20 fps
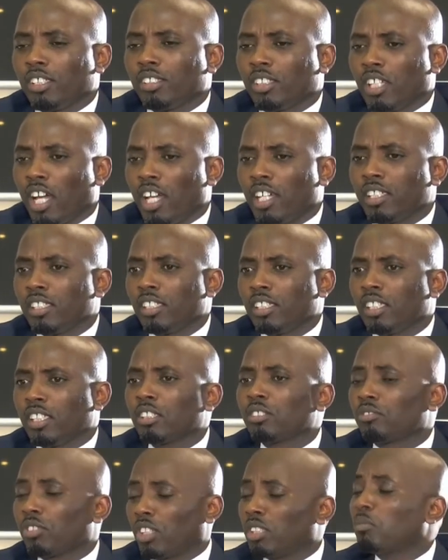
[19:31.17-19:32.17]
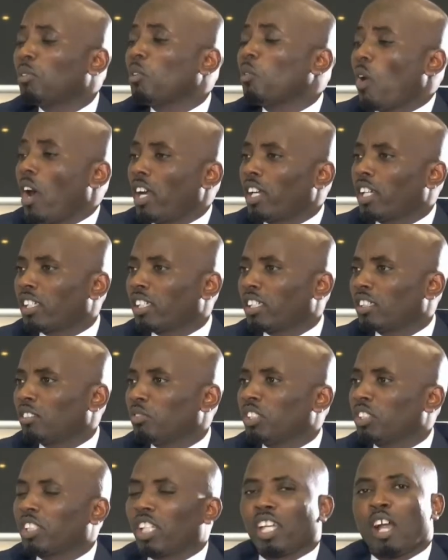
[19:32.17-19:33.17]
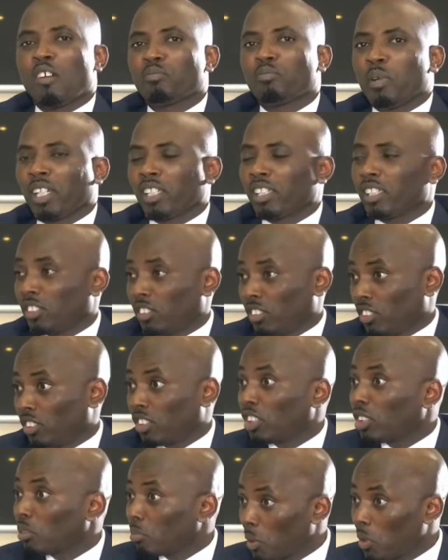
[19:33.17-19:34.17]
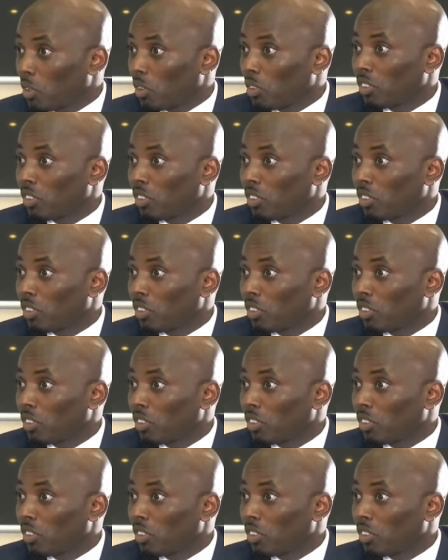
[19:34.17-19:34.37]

done incredible work, which I have packaged in this book,